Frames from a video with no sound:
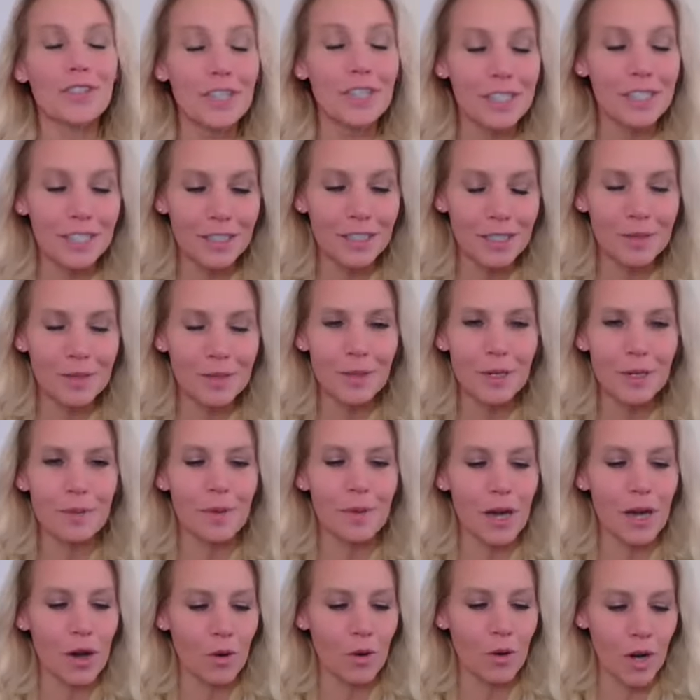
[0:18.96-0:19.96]
So, tell us a little bit
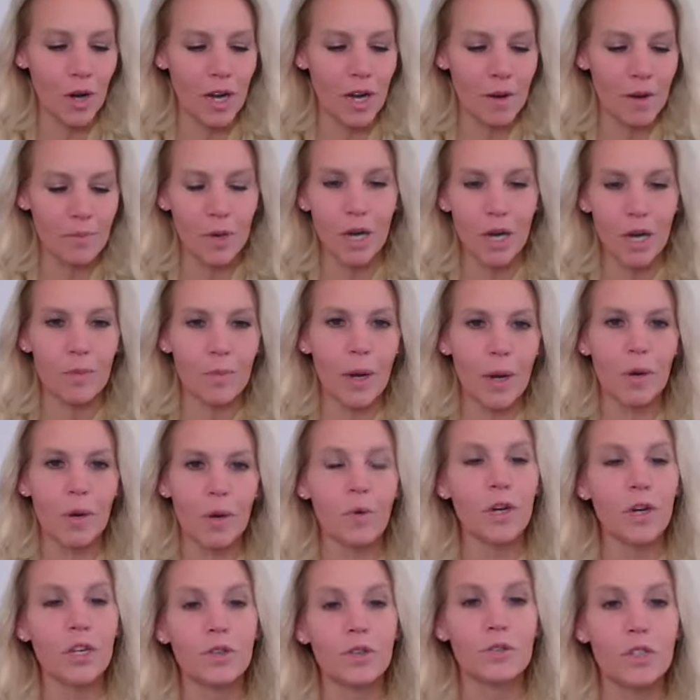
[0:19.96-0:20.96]
about um,
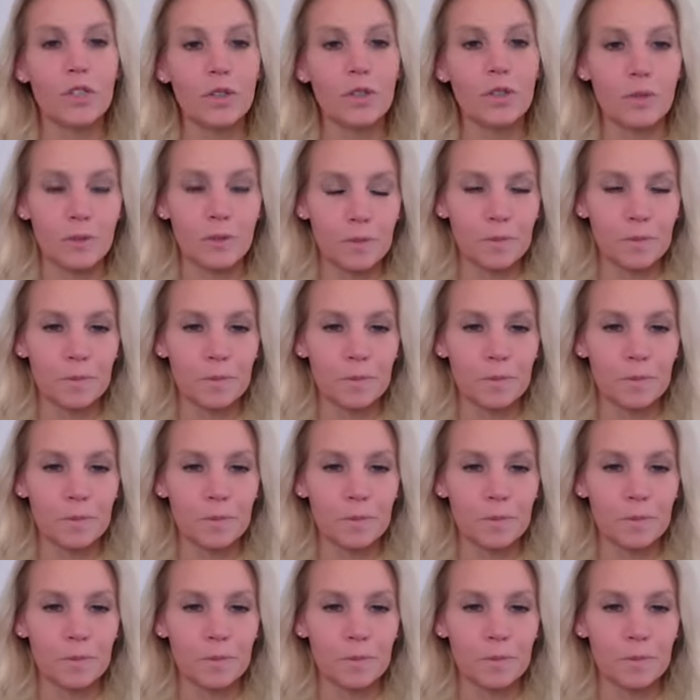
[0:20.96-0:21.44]
about what you do.